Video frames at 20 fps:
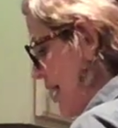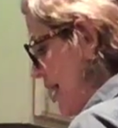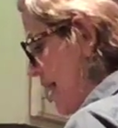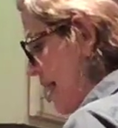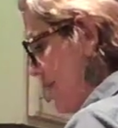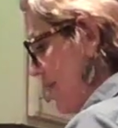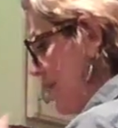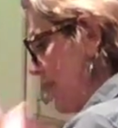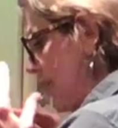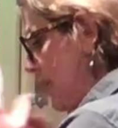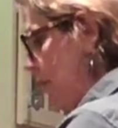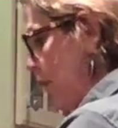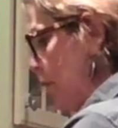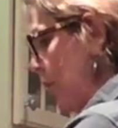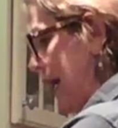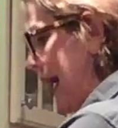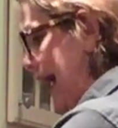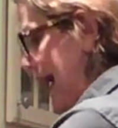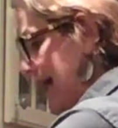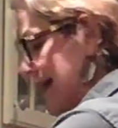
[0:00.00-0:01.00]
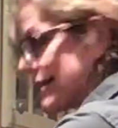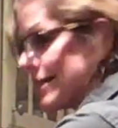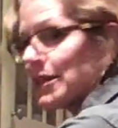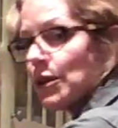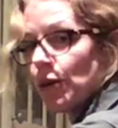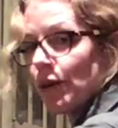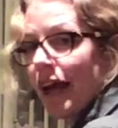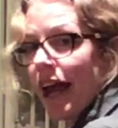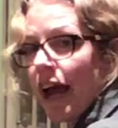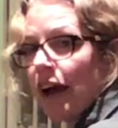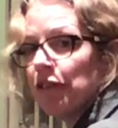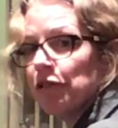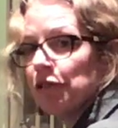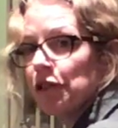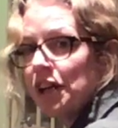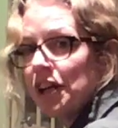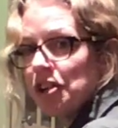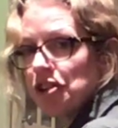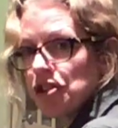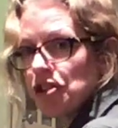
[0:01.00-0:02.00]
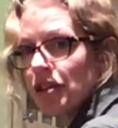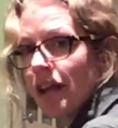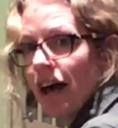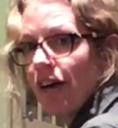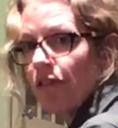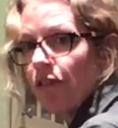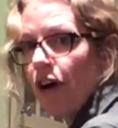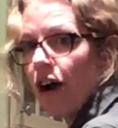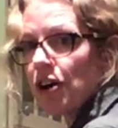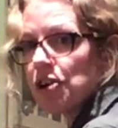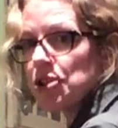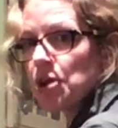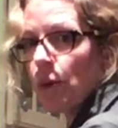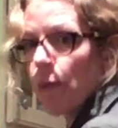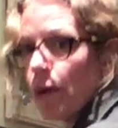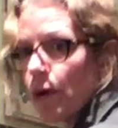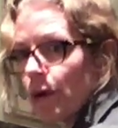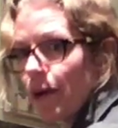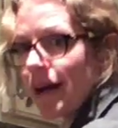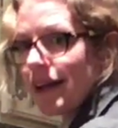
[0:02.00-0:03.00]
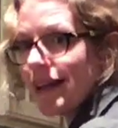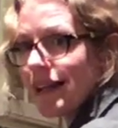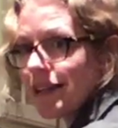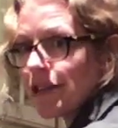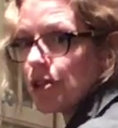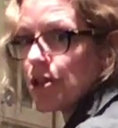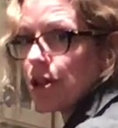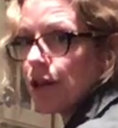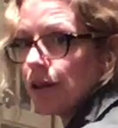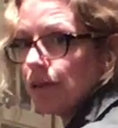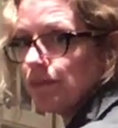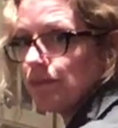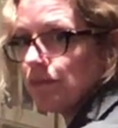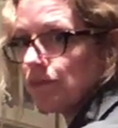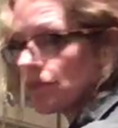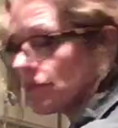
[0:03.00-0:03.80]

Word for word: and then go, okay, I still can't reach that far, so what do I need to do?